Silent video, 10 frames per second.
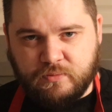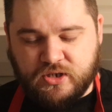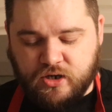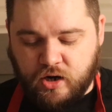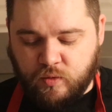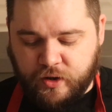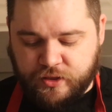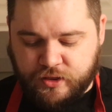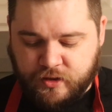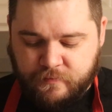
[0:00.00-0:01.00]
I'm starting
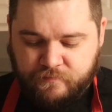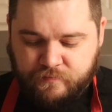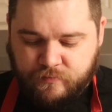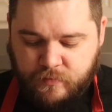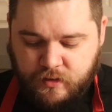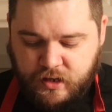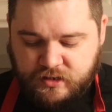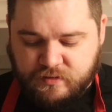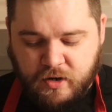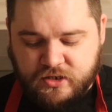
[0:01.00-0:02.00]
with.
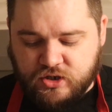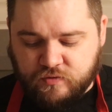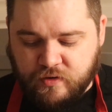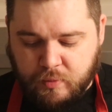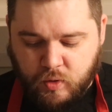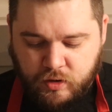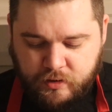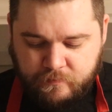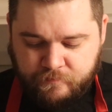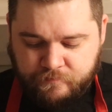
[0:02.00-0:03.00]
It's Monster
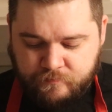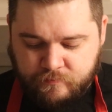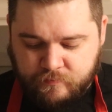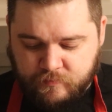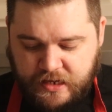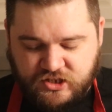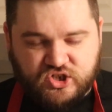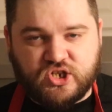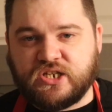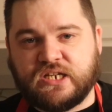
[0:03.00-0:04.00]
Reborn.
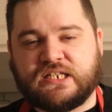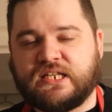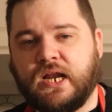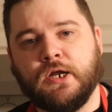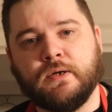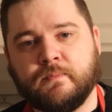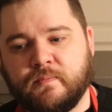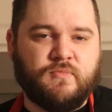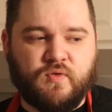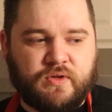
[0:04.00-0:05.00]
It's just an extender.
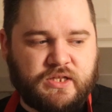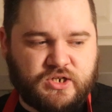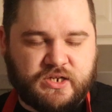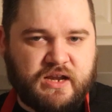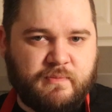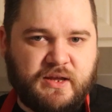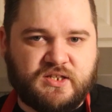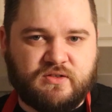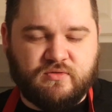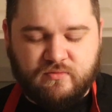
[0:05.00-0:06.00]
It really just kind of
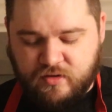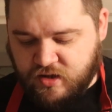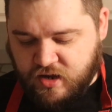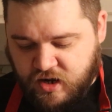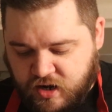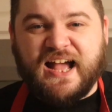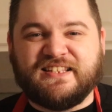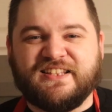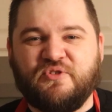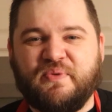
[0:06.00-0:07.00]

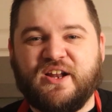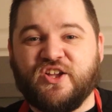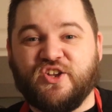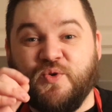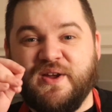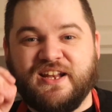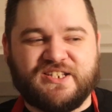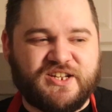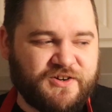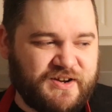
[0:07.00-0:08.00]
adds a little bit of
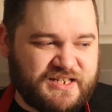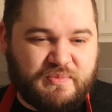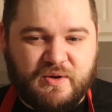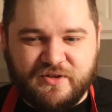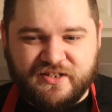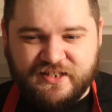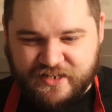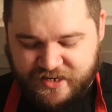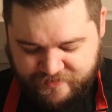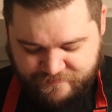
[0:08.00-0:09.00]
gooiness to your recipe, wouldn't you
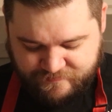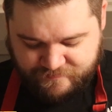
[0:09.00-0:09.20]
say?